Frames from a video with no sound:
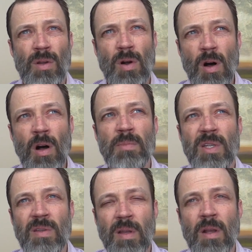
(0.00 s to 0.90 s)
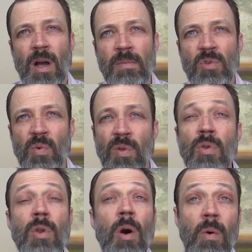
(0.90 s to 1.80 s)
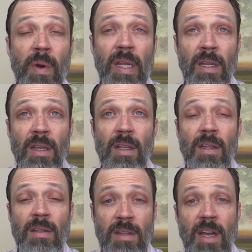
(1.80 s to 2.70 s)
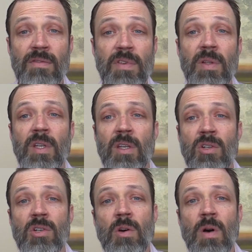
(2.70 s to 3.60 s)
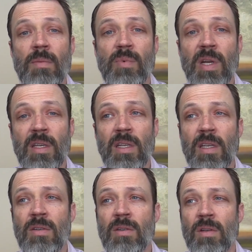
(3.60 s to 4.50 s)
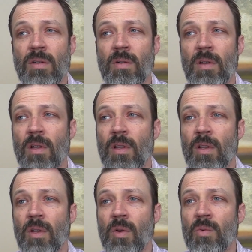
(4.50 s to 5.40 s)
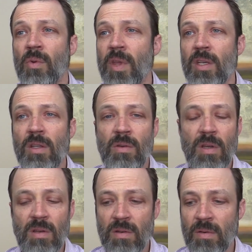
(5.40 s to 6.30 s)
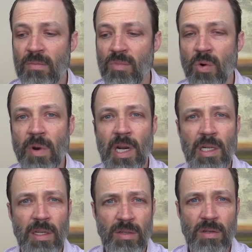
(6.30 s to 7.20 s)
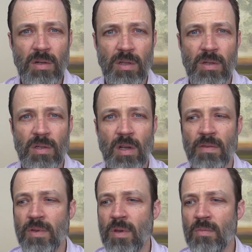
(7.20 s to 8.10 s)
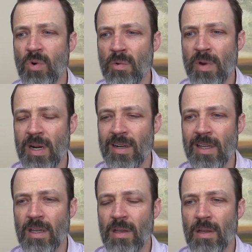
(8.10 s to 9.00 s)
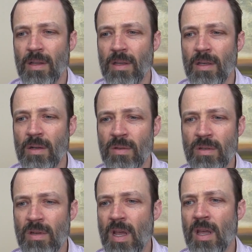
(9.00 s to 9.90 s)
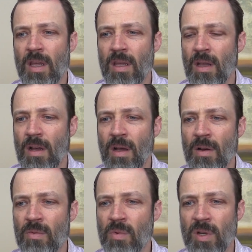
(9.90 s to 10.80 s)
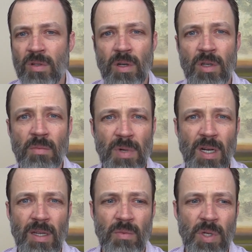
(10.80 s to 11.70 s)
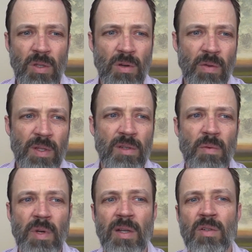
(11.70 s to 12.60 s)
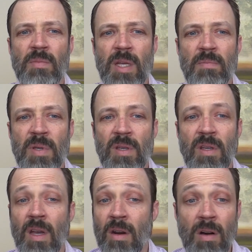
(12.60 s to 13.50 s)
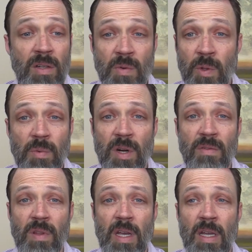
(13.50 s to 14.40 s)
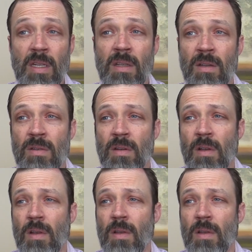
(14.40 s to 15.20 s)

calmness that comes with knowing that feeling can show up when it needs to, well, then you can more readily assert yourself. You can more readily, say what is on your mind when you know that someone else might be at odds with whatever that is.